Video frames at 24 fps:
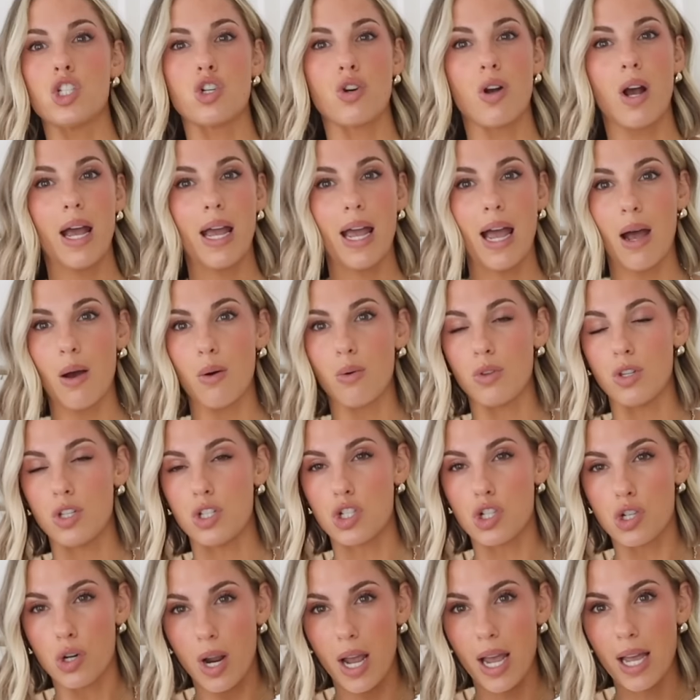try out the
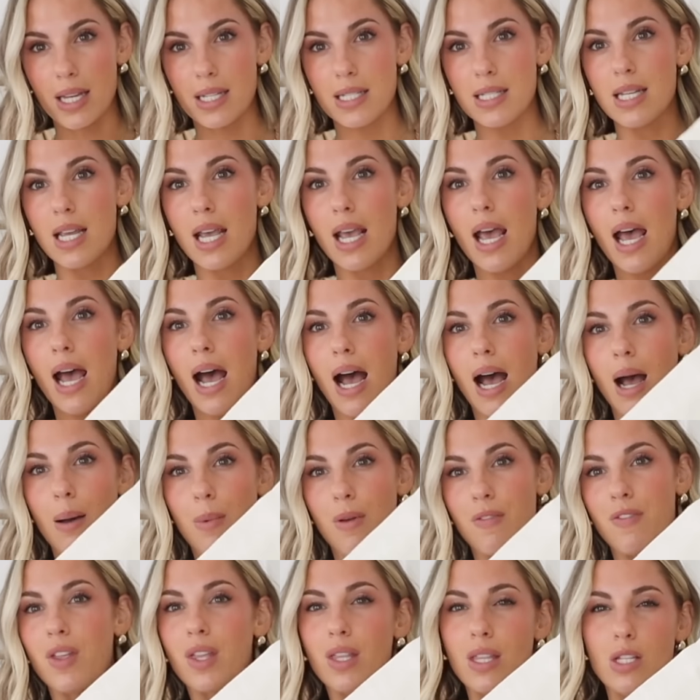trend,
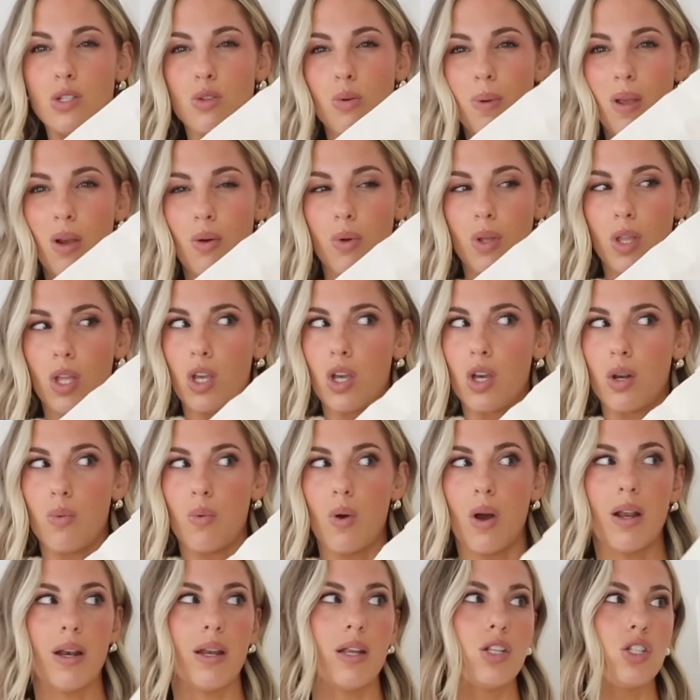I feel like these would be a really good
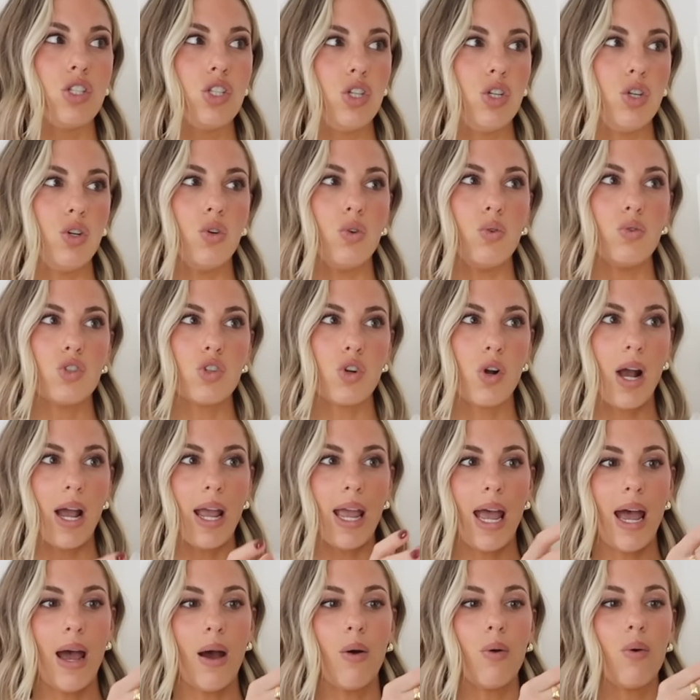one to
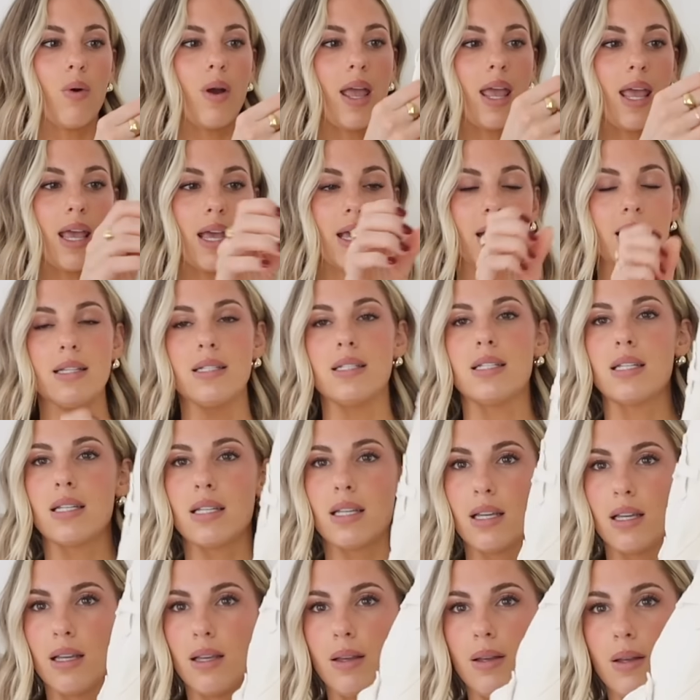try out. And
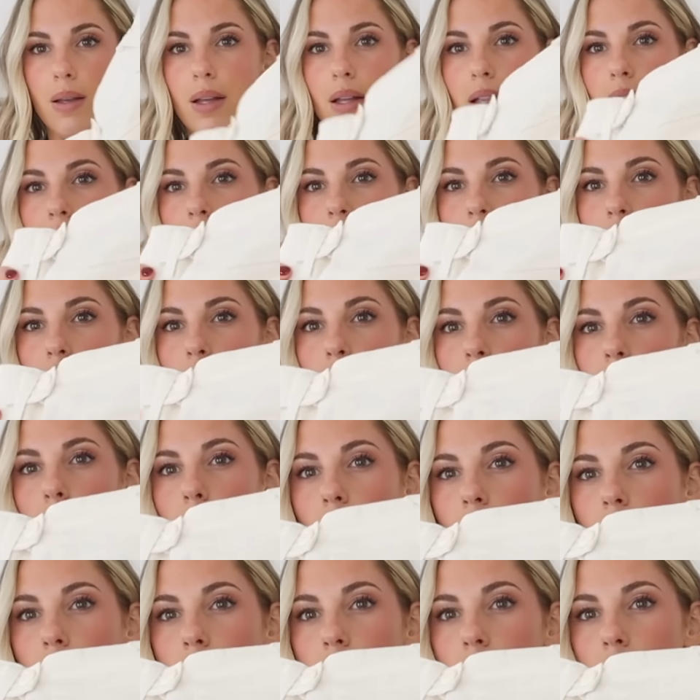they're the cute
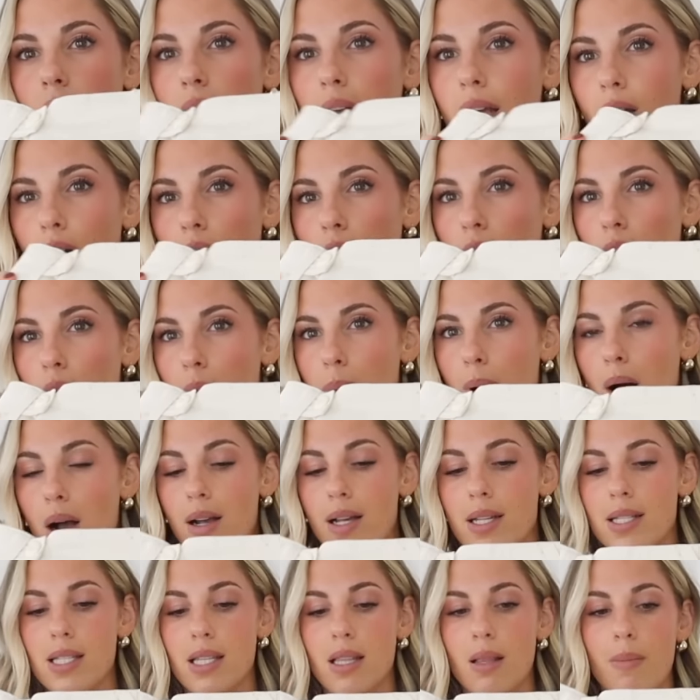little like cargo
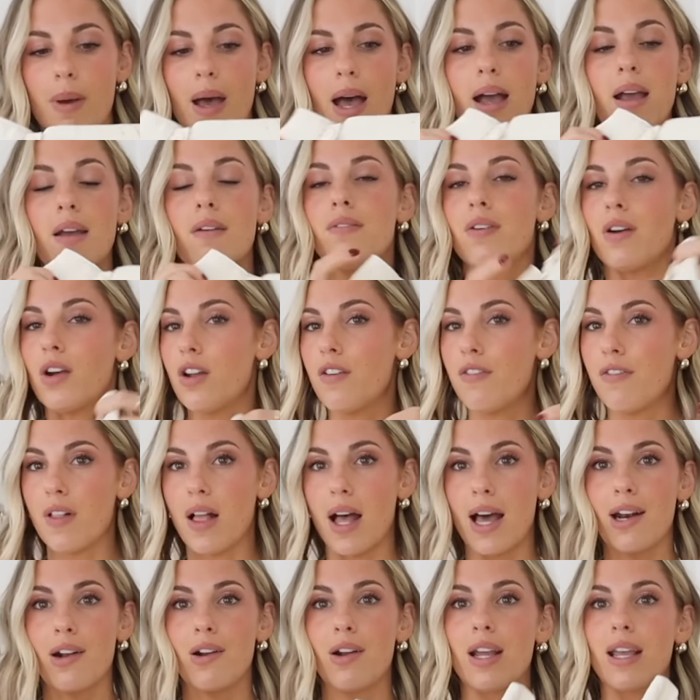pockets in the back. Very
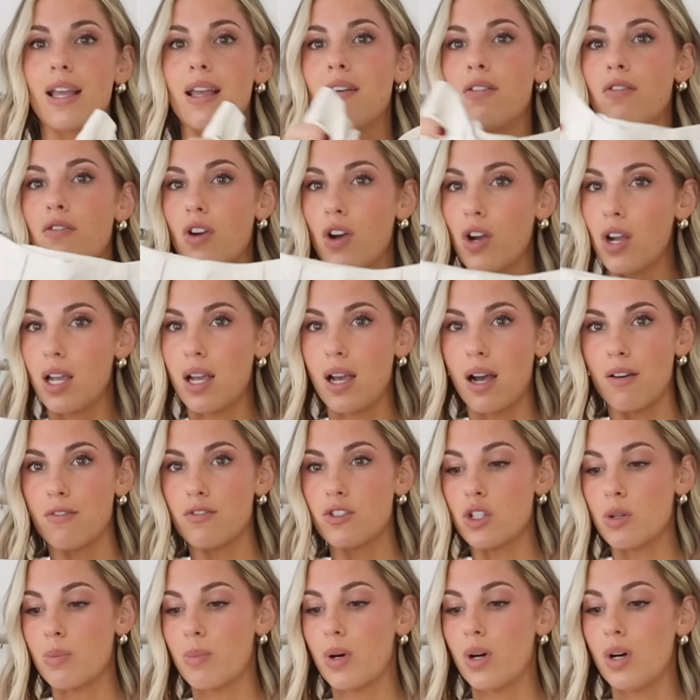flattering, very
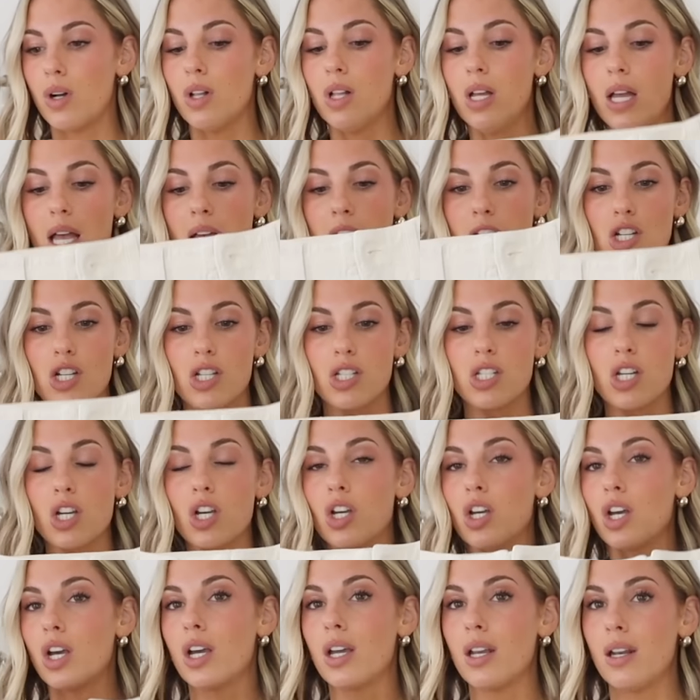comfortable, just a
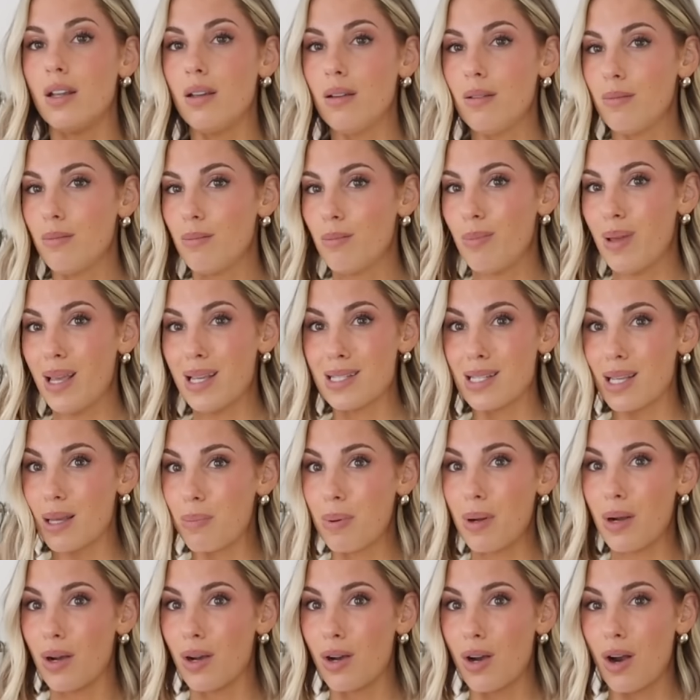good basic
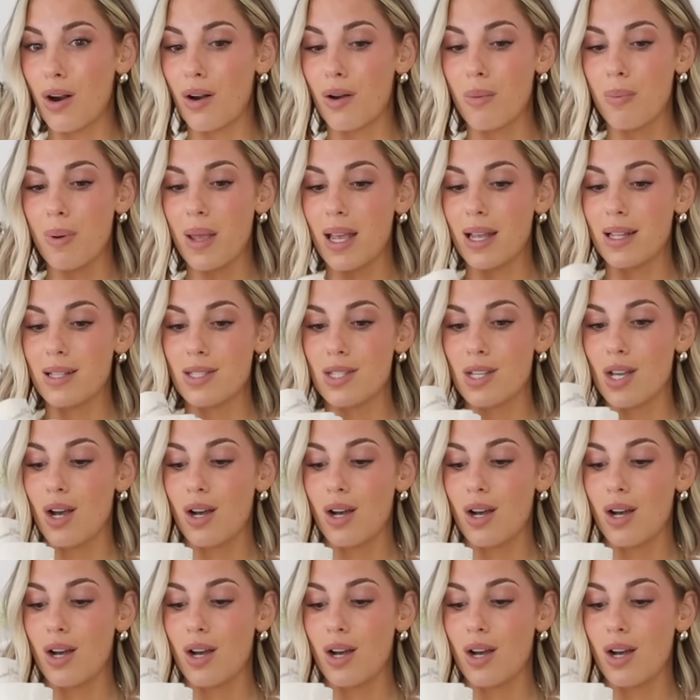pair of cargo pants,